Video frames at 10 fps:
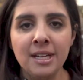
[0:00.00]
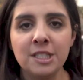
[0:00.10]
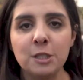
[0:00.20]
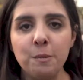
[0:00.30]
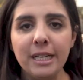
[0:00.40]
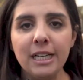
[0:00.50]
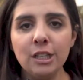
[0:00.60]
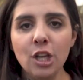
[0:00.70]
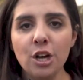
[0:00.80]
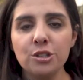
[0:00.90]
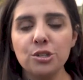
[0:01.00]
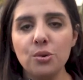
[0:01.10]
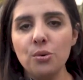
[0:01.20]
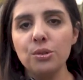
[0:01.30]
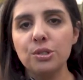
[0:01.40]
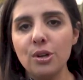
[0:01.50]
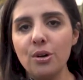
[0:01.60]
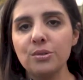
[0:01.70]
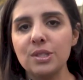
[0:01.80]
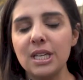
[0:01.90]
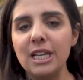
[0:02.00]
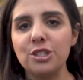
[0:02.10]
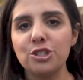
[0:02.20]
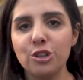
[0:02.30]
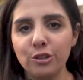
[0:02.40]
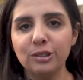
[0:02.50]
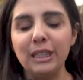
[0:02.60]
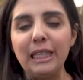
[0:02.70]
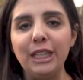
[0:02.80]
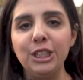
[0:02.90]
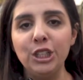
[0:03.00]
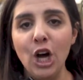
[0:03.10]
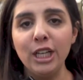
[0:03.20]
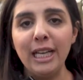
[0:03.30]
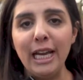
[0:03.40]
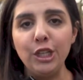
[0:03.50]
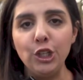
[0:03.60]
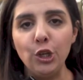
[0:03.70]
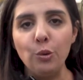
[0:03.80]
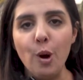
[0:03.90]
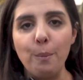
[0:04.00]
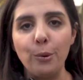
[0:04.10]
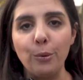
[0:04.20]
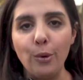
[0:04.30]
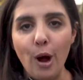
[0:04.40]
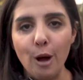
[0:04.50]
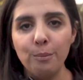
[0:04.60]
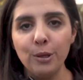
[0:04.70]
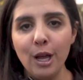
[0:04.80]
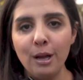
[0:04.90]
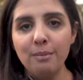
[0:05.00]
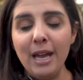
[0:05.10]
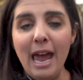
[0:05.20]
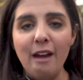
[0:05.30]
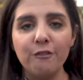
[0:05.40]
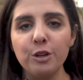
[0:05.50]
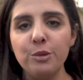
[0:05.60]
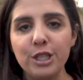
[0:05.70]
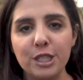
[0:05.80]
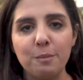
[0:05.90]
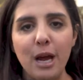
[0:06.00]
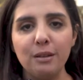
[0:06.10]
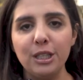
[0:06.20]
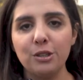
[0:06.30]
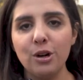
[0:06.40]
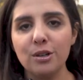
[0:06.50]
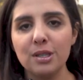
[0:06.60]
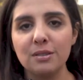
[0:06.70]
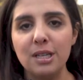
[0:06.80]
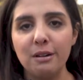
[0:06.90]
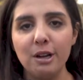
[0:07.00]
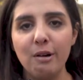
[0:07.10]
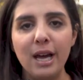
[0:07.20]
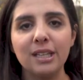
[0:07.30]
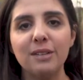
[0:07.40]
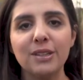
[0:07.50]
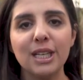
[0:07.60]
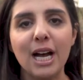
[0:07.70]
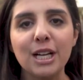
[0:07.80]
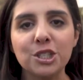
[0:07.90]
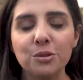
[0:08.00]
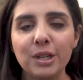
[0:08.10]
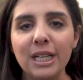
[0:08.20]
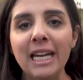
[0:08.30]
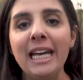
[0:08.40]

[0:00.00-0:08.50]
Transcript: Speeding along school zones is certainly not a new problem. Every municipality across Ontario, heck, even the country,